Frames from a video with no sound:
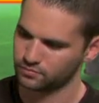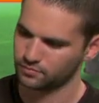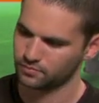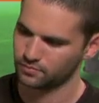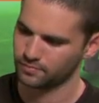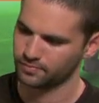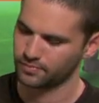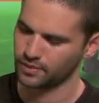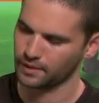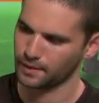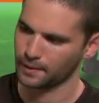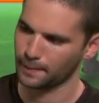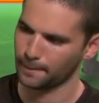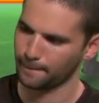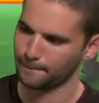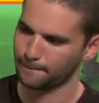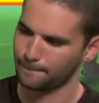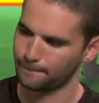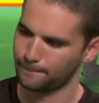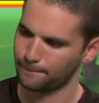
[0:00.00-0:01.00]

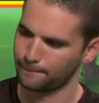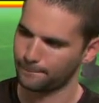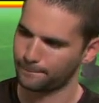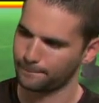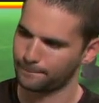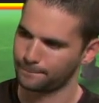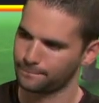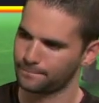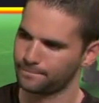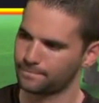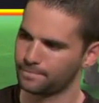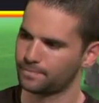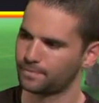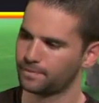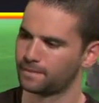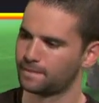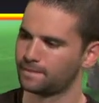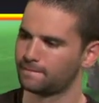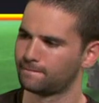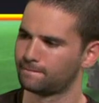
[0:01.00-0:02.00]

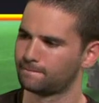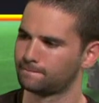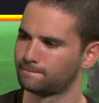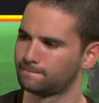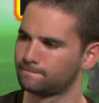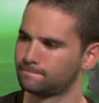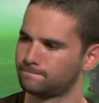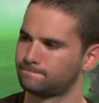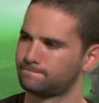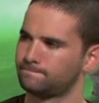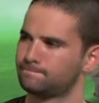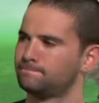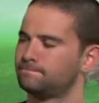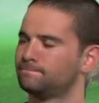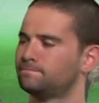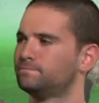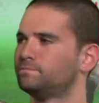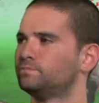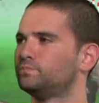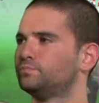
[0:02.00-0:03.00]

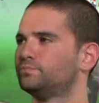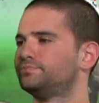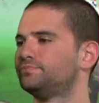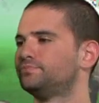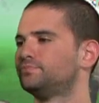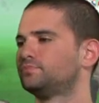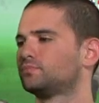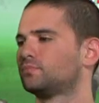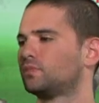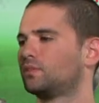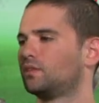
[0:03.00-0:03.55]
(not speaking)